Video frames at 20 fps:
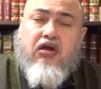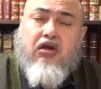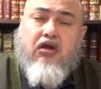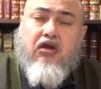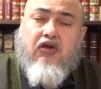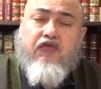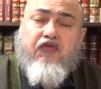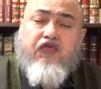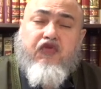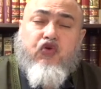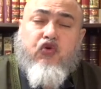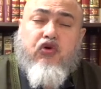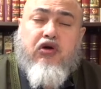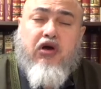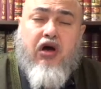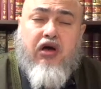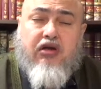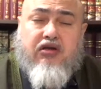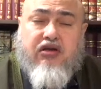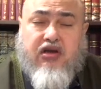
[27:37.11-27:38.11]
if you
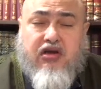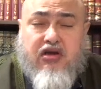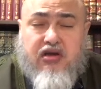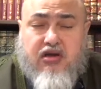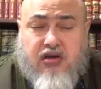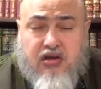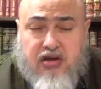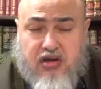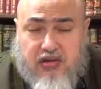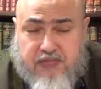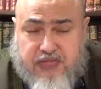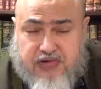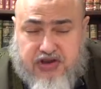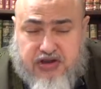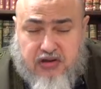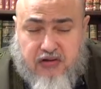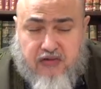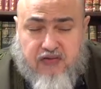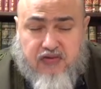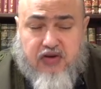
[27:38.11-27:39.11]
caught a glimpse
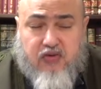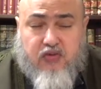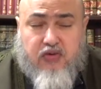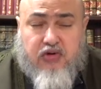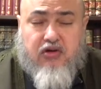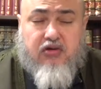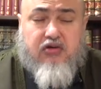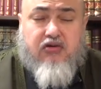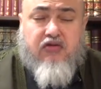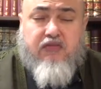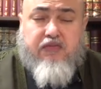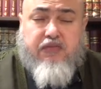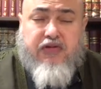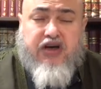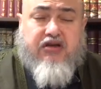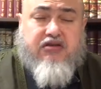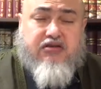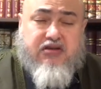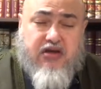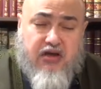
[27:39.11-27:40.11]
of the world of
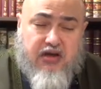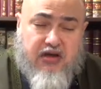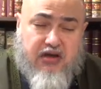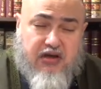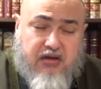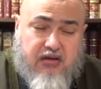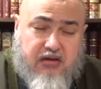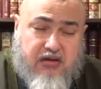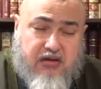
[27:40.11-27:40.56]
Barzakh,